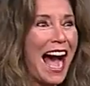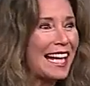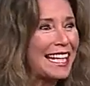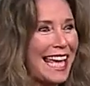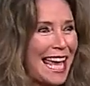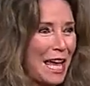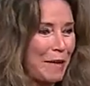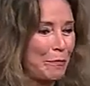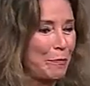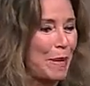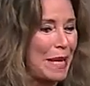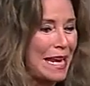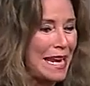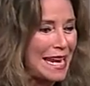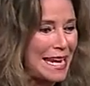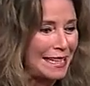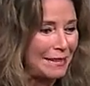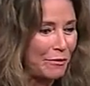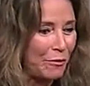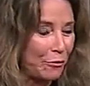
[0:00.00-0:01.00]
I can't
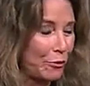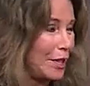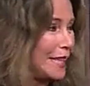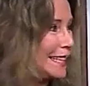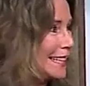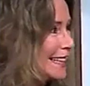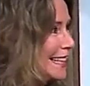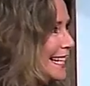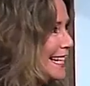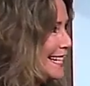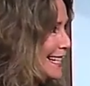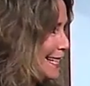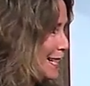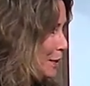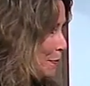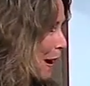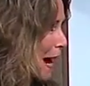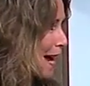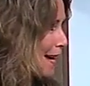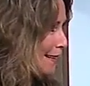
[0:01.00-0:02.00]
be friendly and
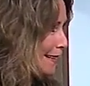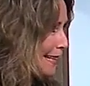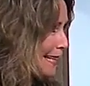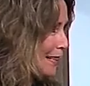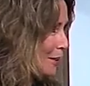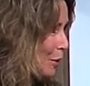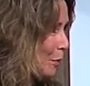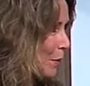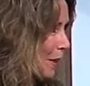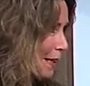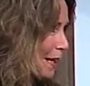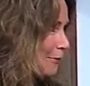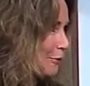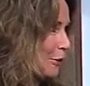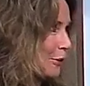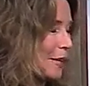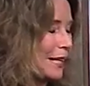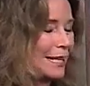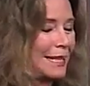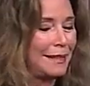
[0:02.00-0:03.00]
smiling or
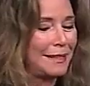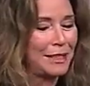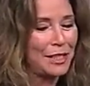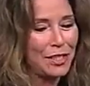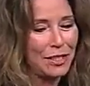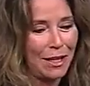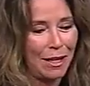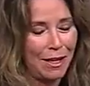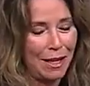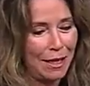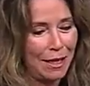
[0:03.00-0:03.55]
whatever in this uh,